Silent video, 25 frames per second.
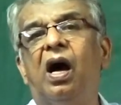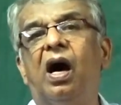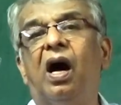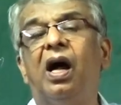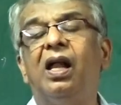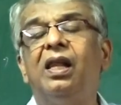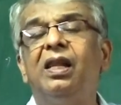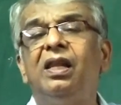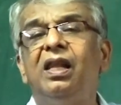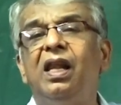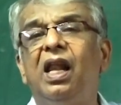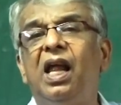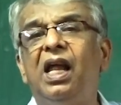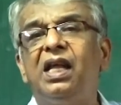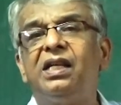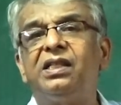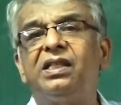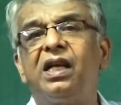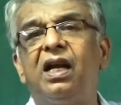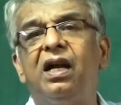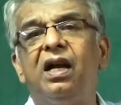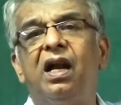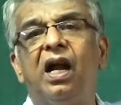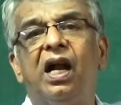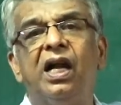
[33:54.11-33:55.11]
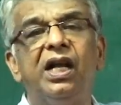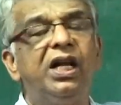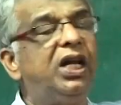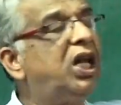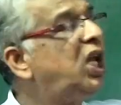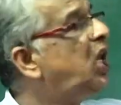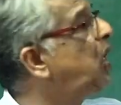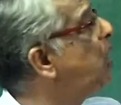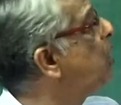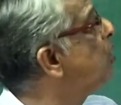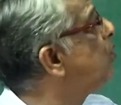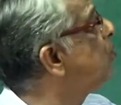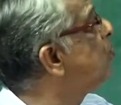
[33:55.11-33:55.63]
Unless and
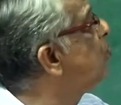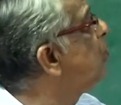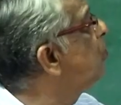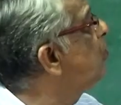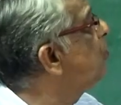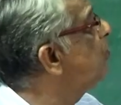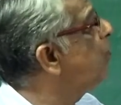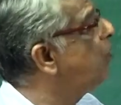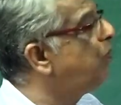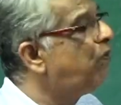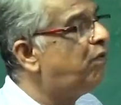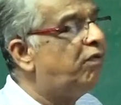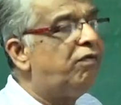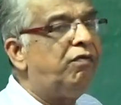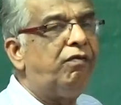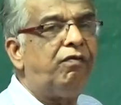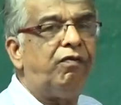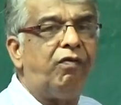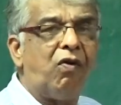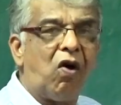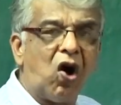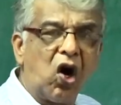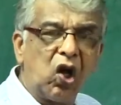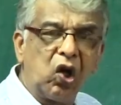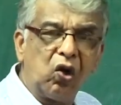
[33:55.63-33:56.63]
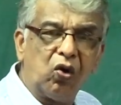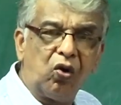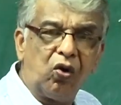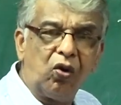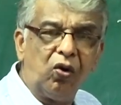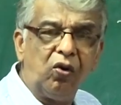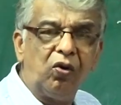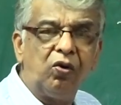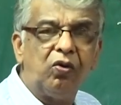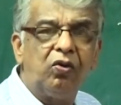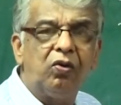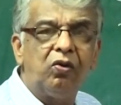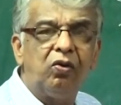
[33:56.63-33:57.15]
until you
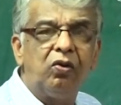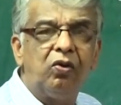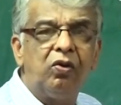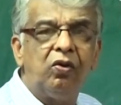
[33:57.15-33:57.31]
follow,